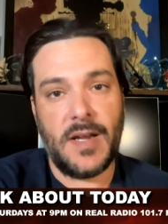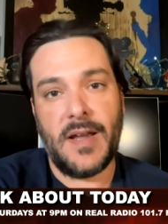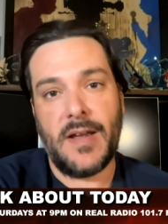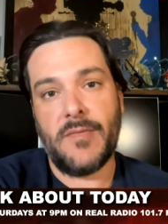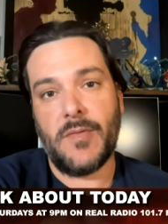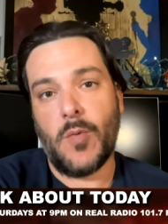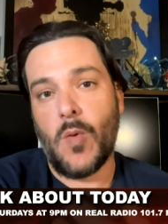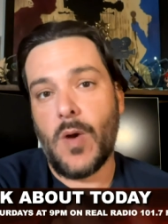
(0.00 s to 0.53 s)
I
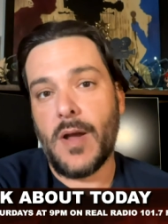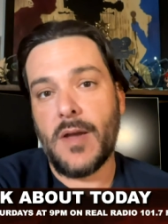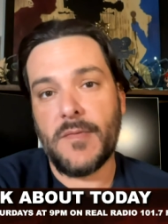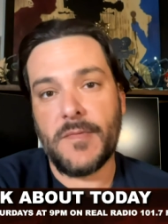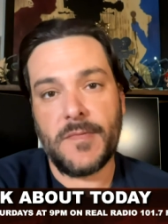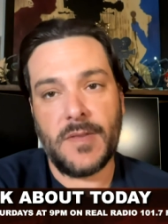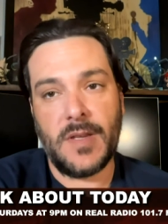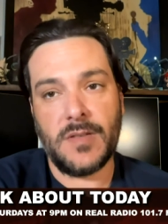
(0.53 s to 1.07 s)
have a
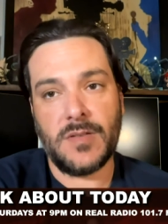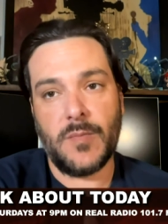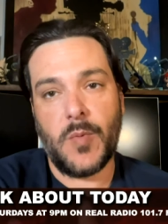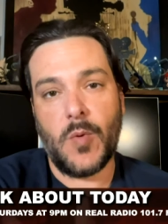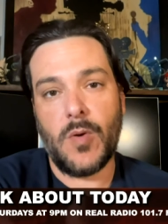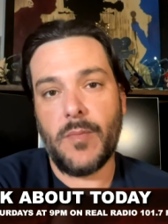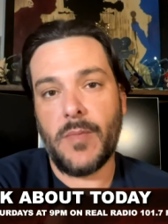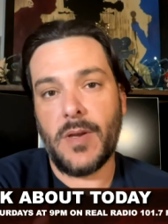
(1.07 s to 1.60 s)
wife. They
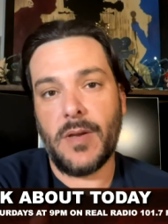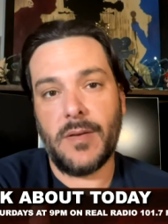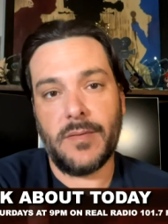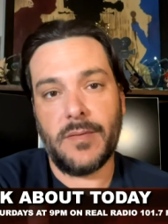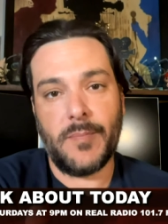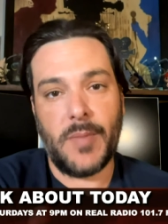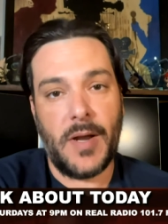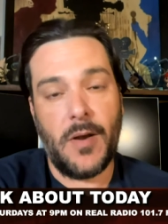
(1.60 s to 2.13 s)
support me
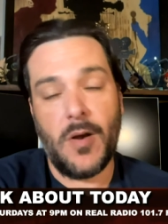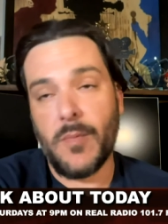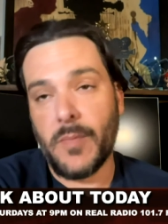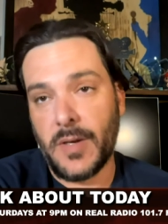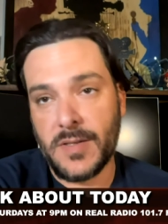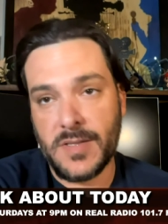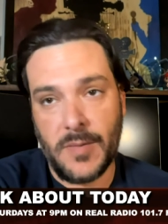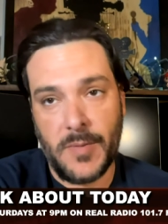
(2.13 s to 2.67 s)
by all
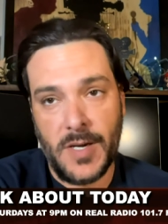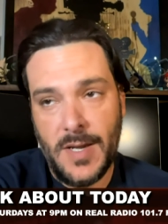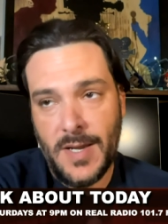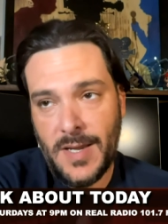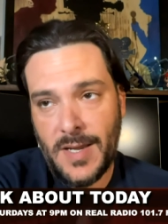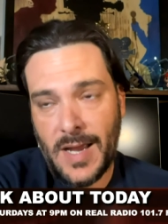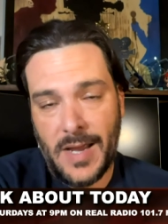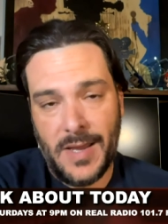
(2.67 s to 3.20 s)
means. I mean,
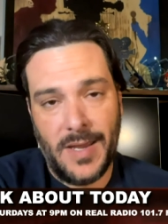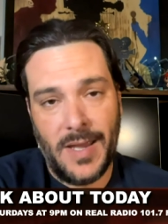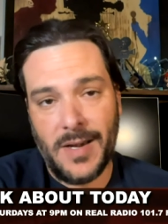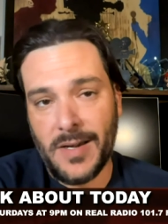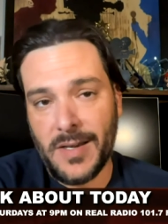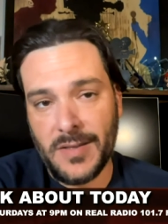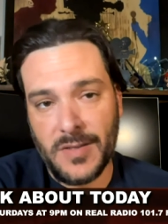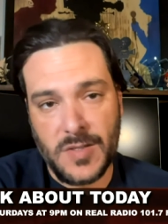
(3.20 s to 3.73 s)

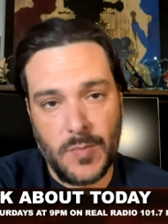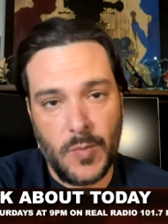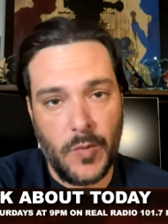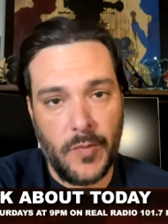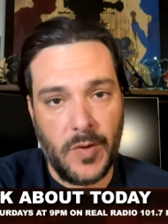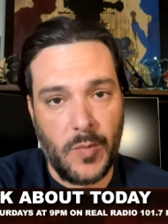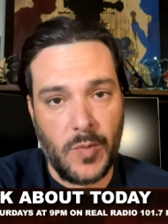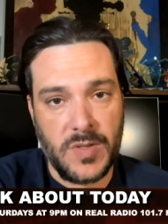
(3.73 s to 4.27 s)
editing this
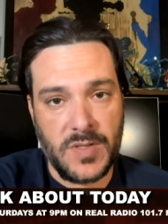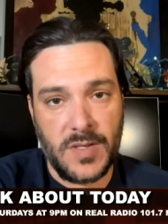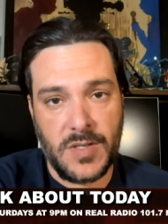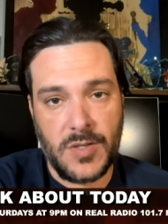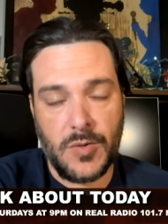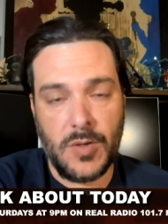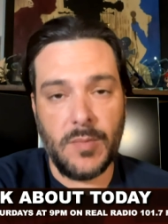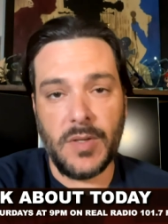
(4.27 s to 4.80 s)
movie was
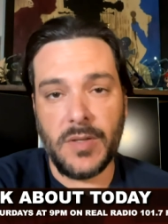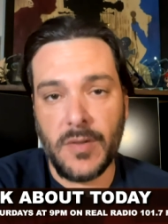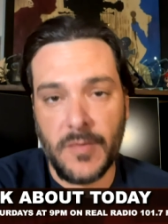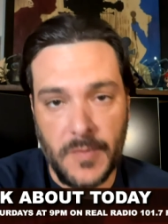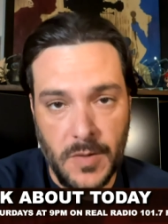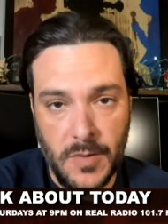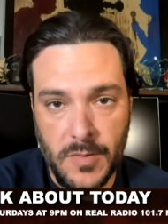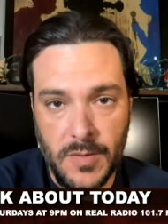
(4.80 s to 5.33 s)
extremely
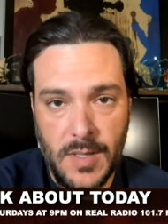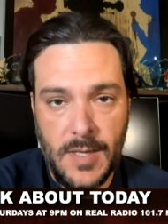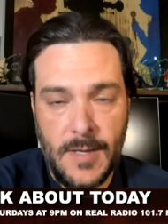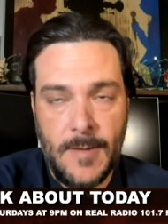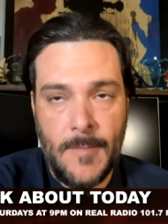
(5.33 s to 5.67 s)
difficult.